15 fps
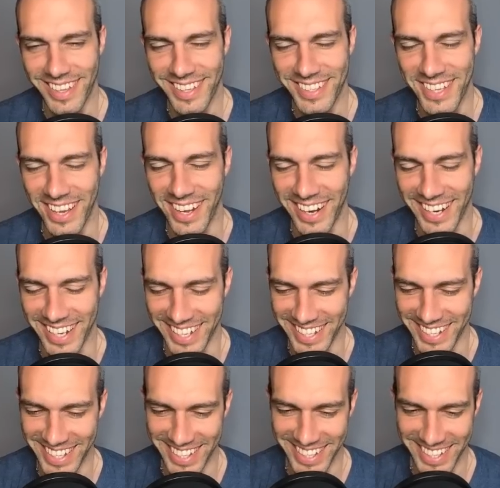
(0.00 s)
Sorry.
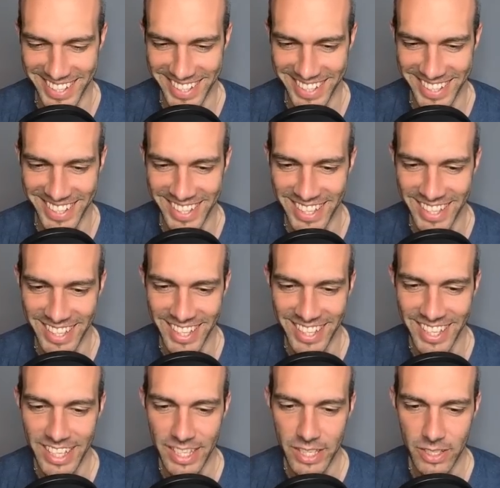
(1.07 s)

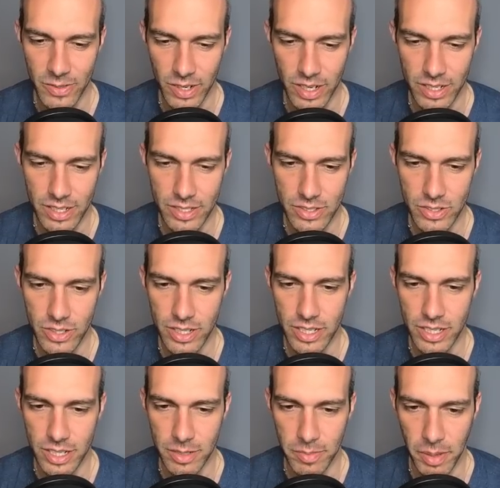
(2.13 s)
You are on screen
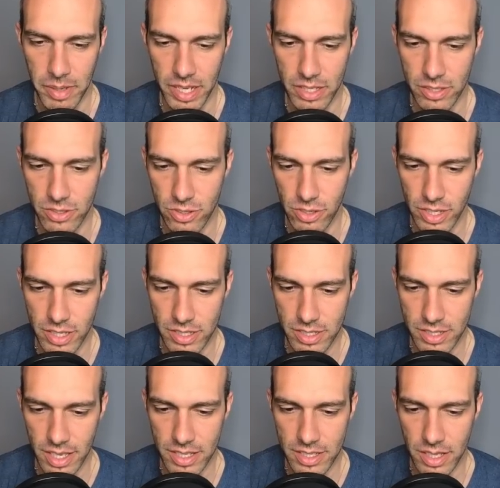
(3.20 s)
here, my man. You do need to
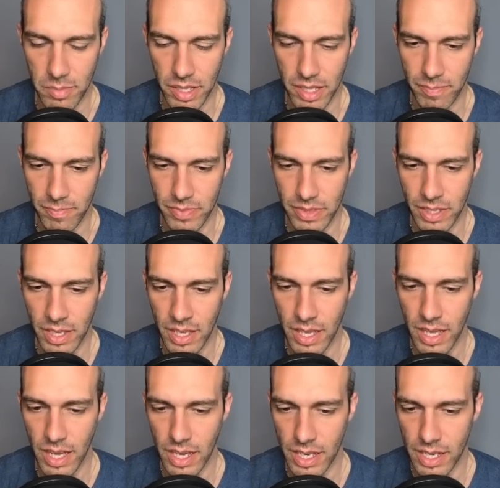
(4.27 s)
say something.
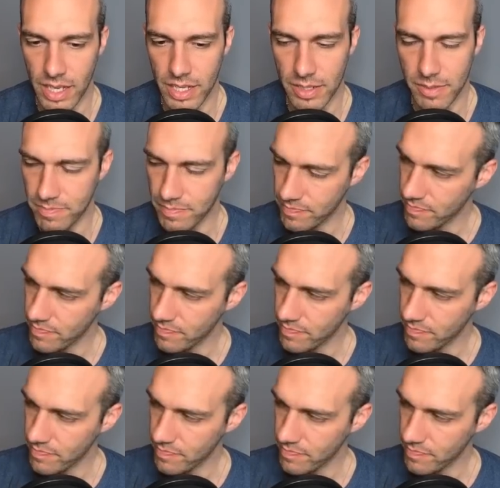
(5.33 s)
Um,